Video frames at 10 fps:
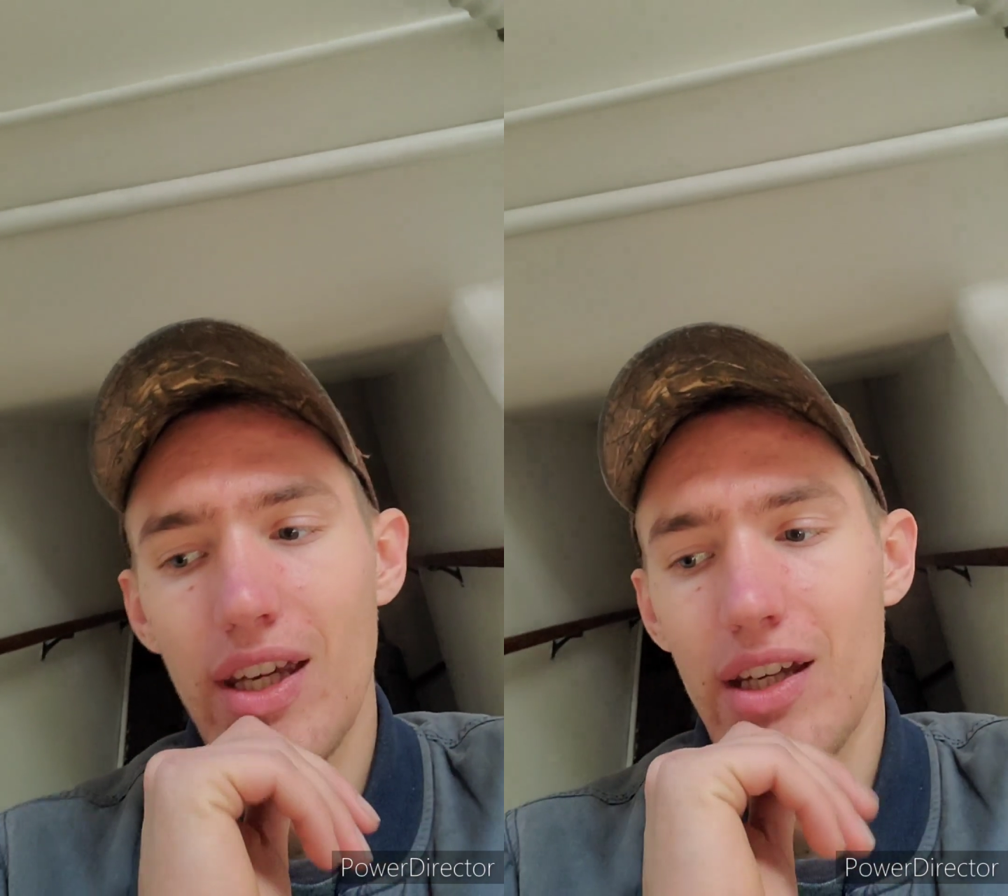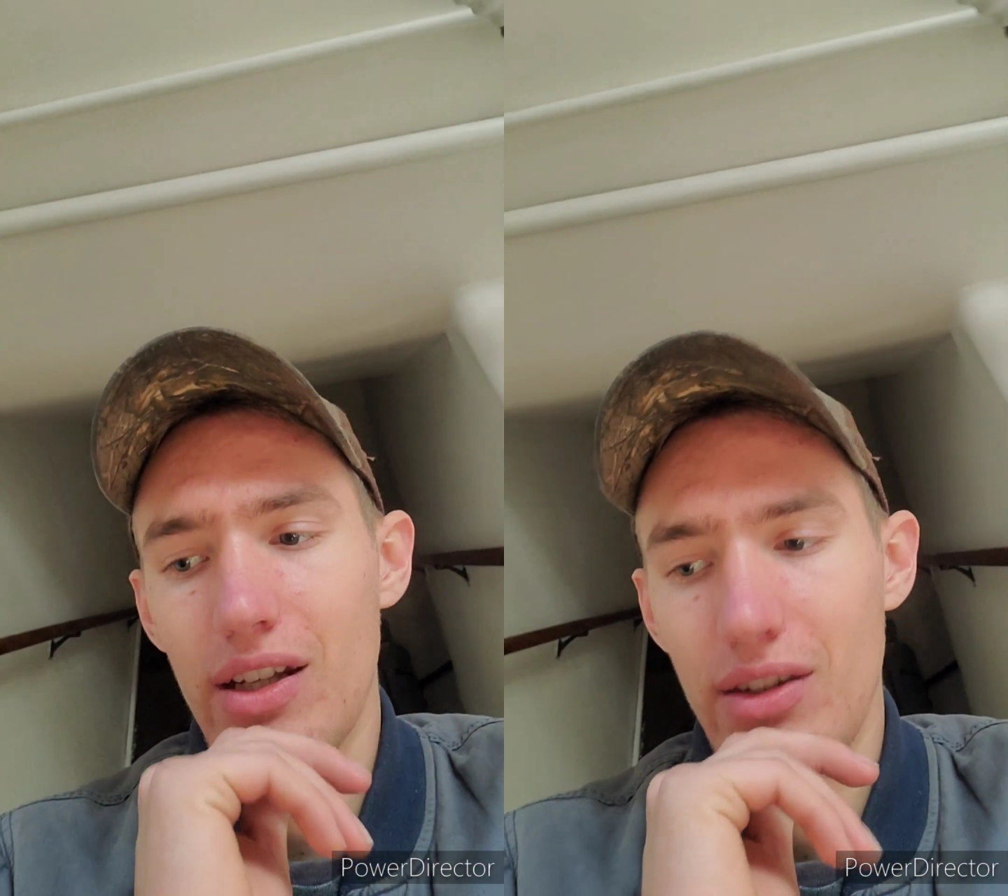
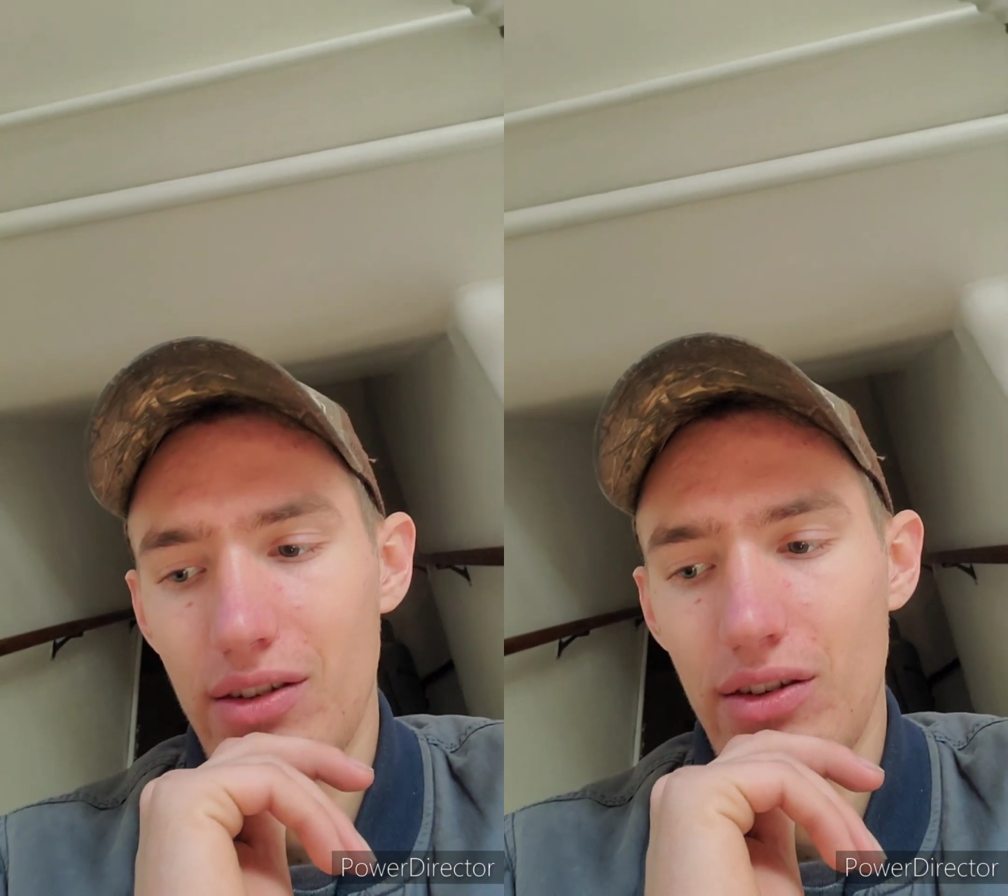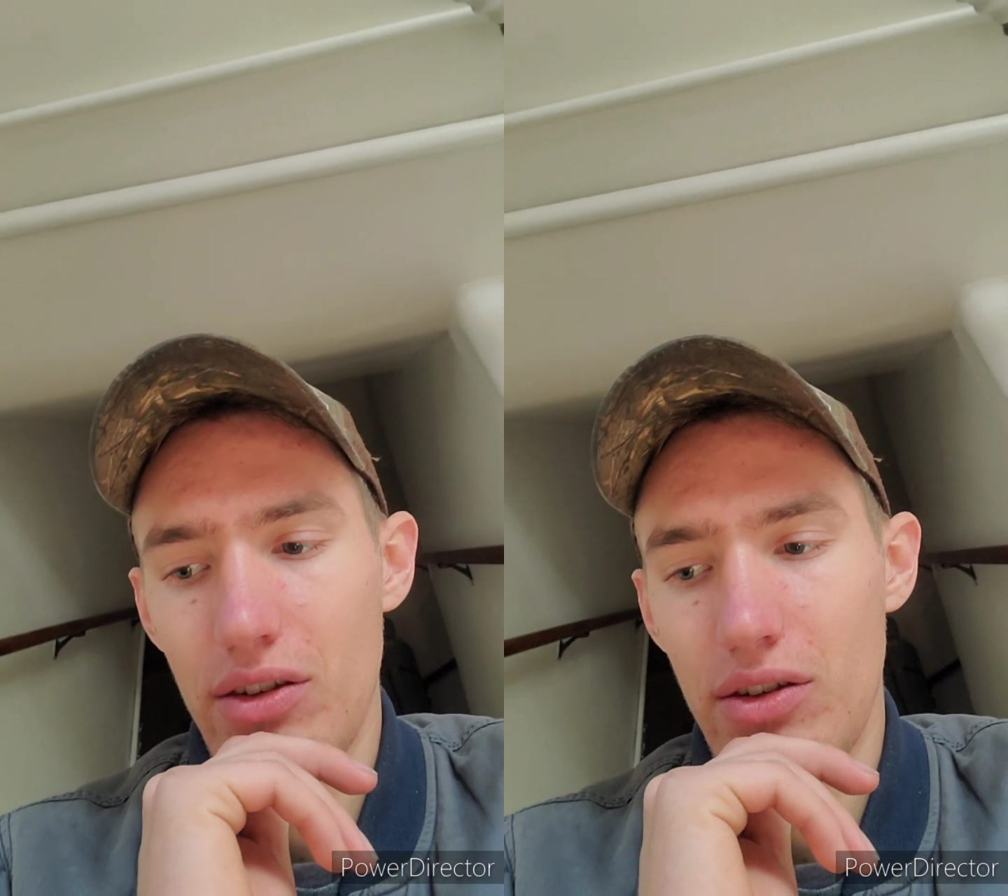and
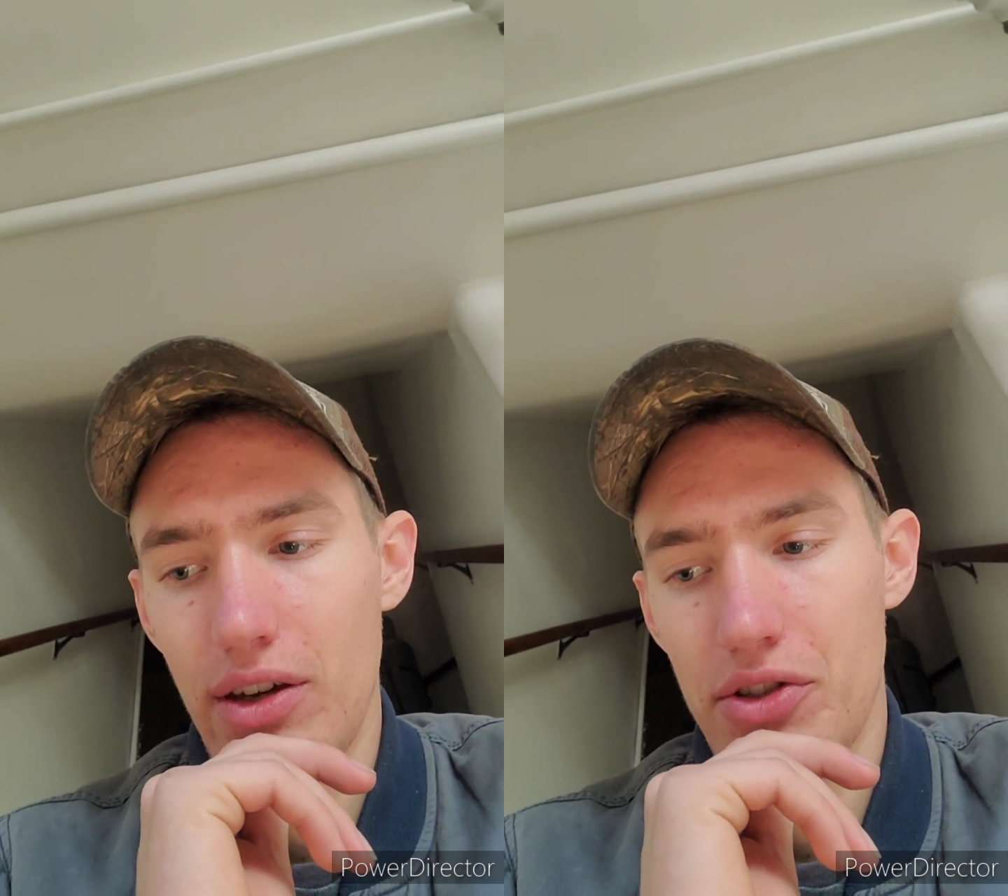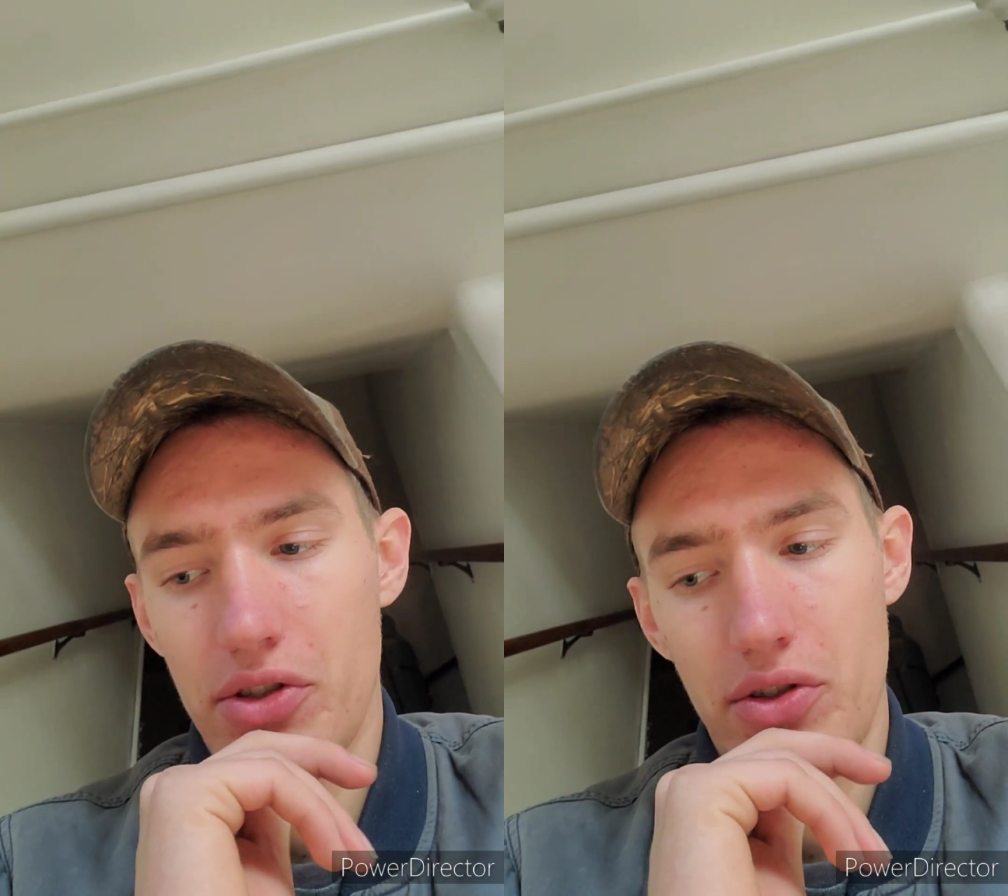
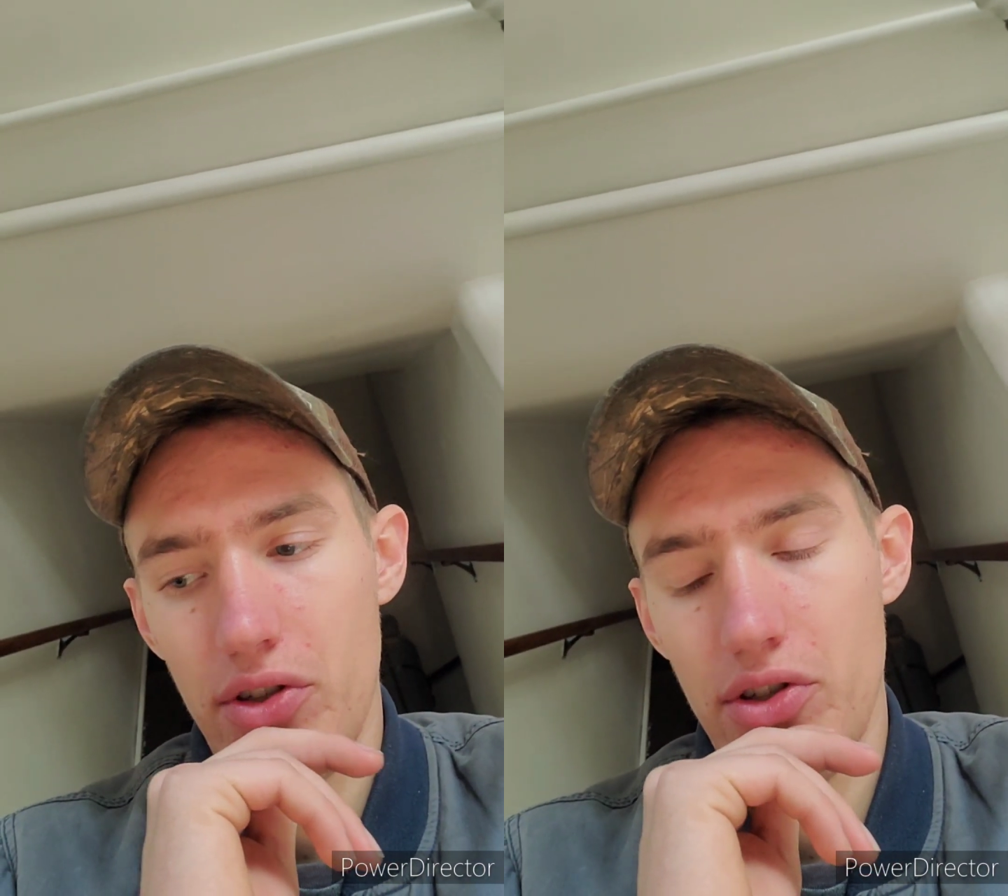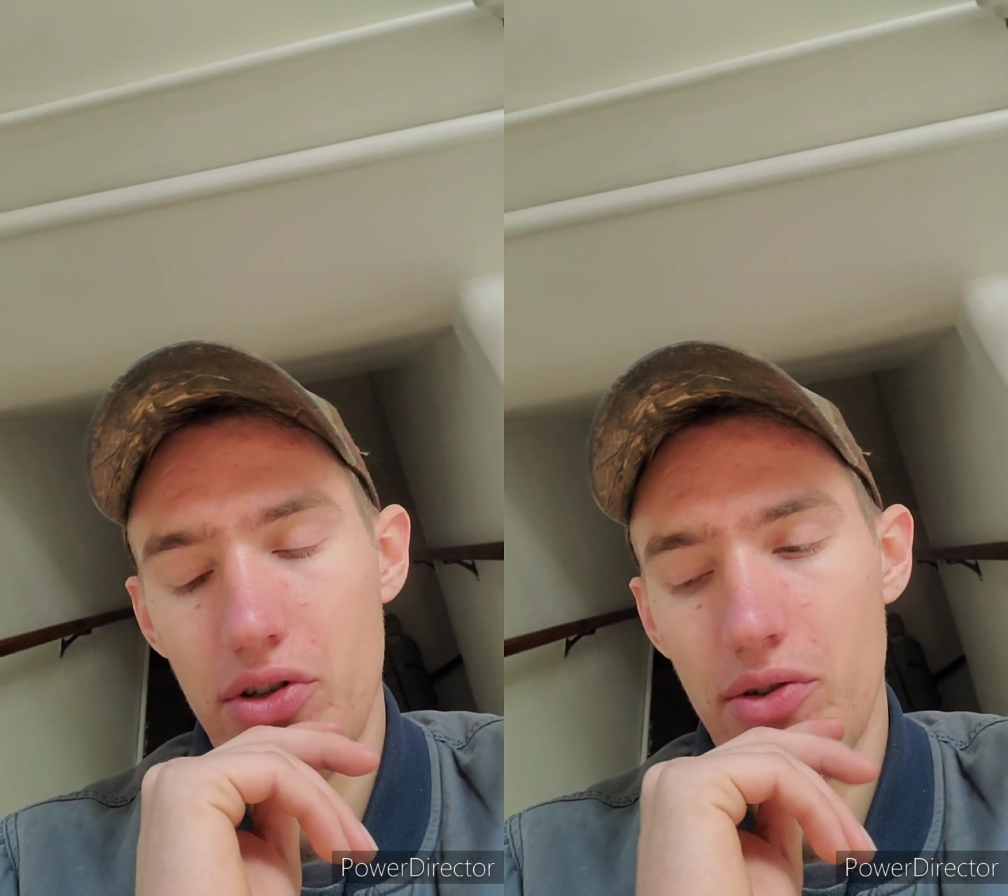as soon
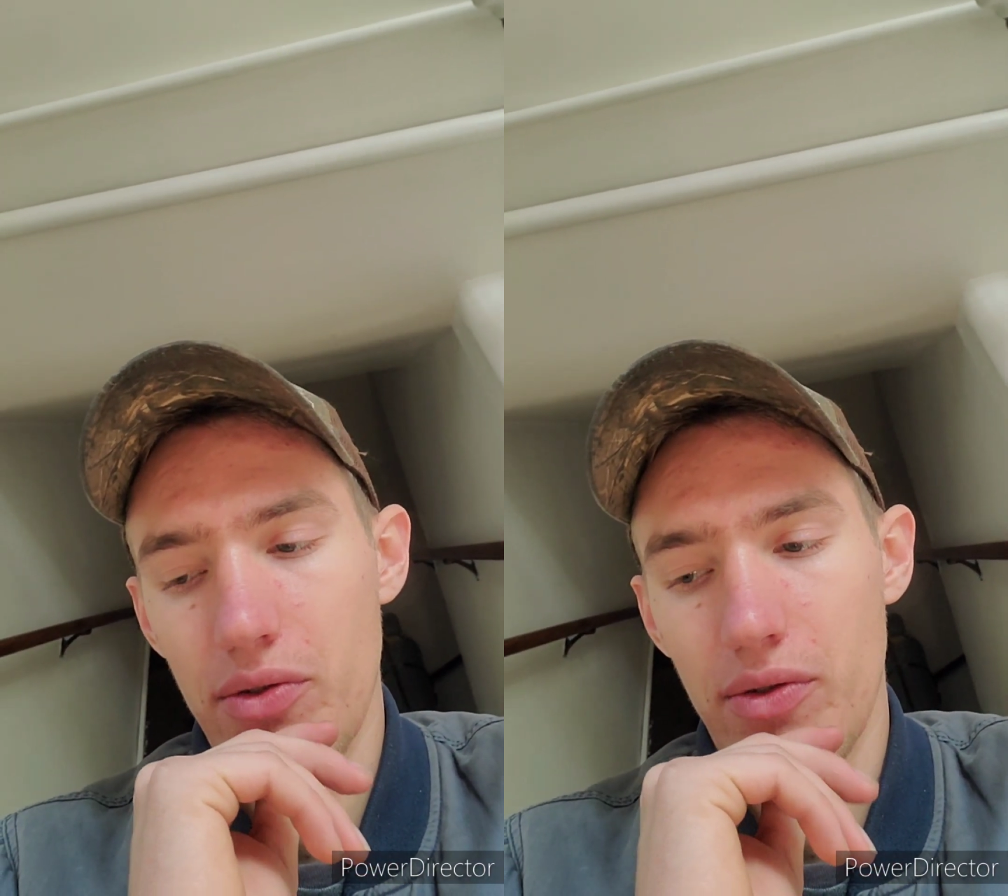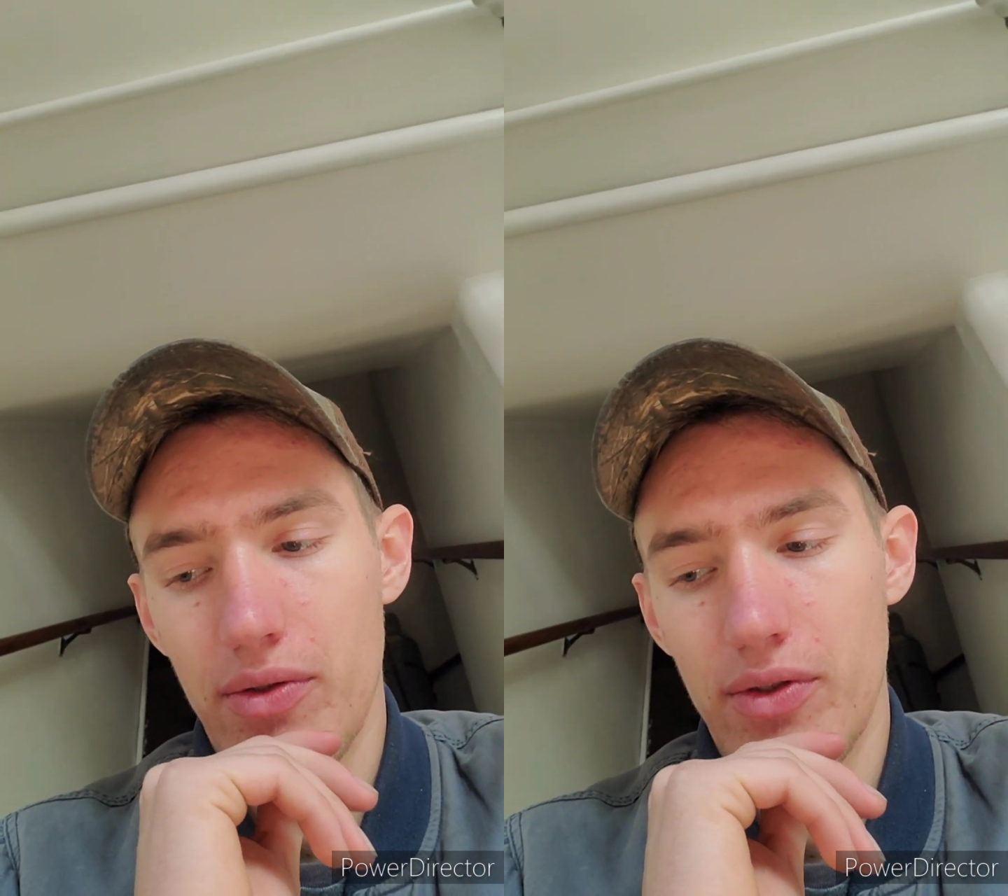as
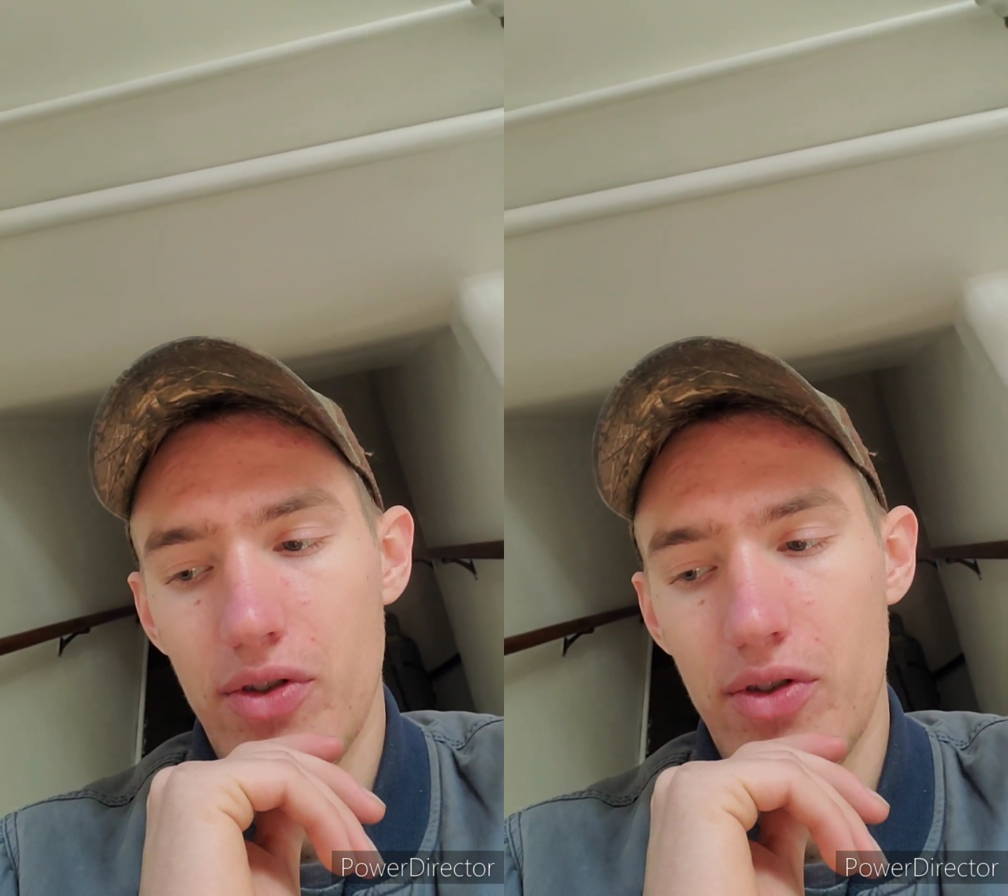you